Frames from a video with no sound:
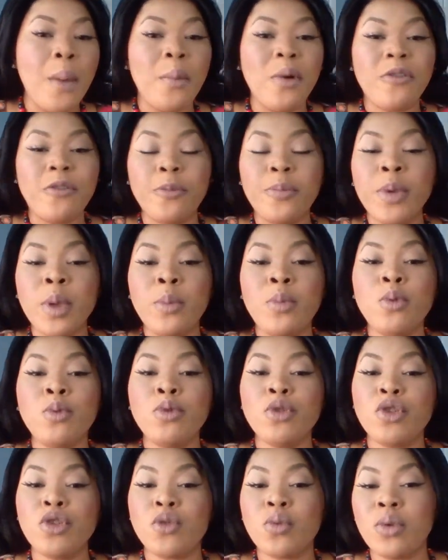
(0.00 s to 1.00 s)
but for people
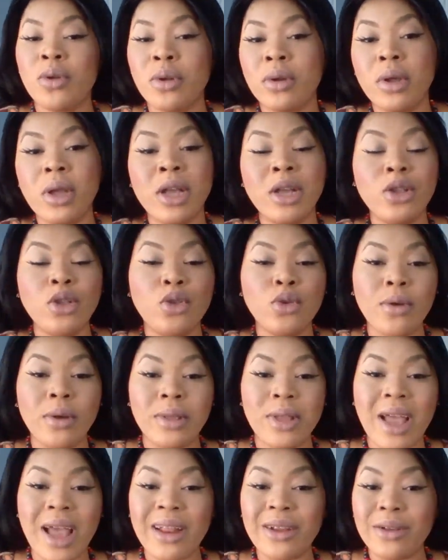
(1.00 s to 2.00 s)
who just want to
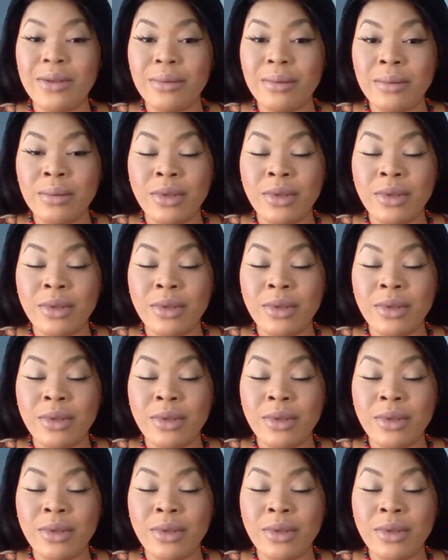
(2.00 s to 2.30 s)
enjoy that